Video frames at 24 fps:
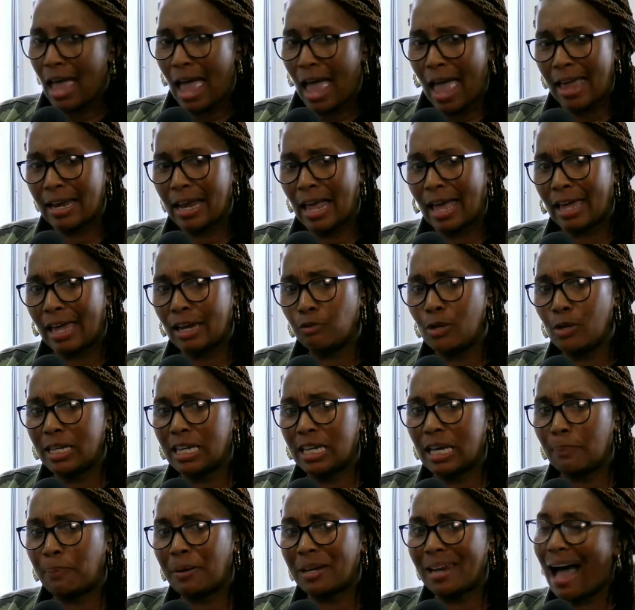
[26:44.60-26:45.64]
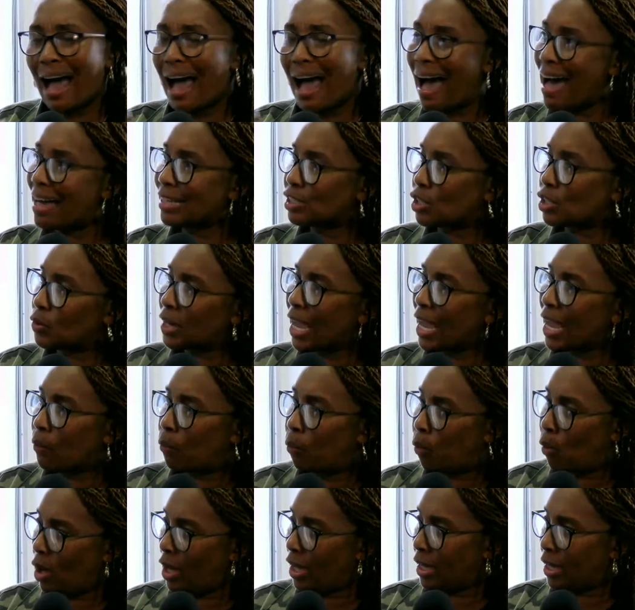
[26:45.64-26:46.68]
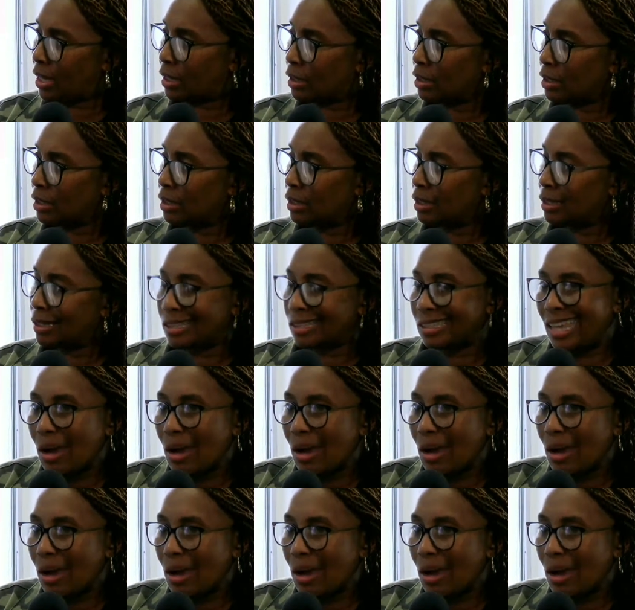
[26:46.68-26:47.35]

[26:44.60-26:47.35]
And if we can put our eyes on that one,